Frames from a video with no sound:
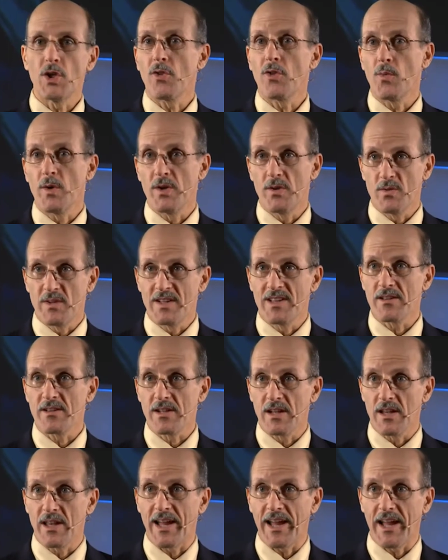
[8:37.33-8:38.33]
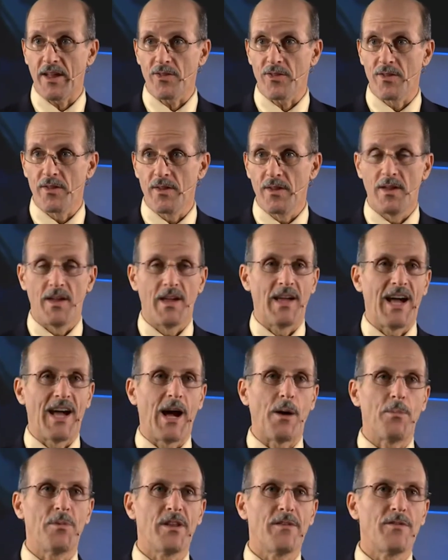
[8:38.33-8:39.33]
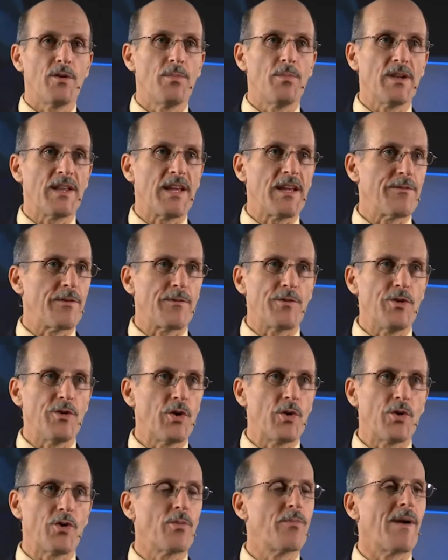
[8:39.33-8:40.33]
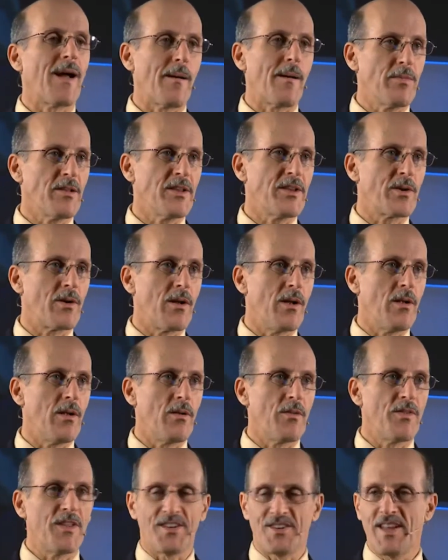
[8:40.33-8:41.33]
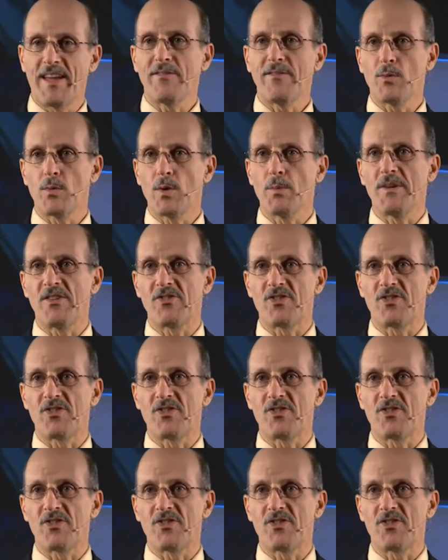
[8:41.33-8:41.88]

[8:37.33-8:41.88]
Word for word: know, the one who killed Goliath. How many of you believe, if you know your Bible at all, that David will be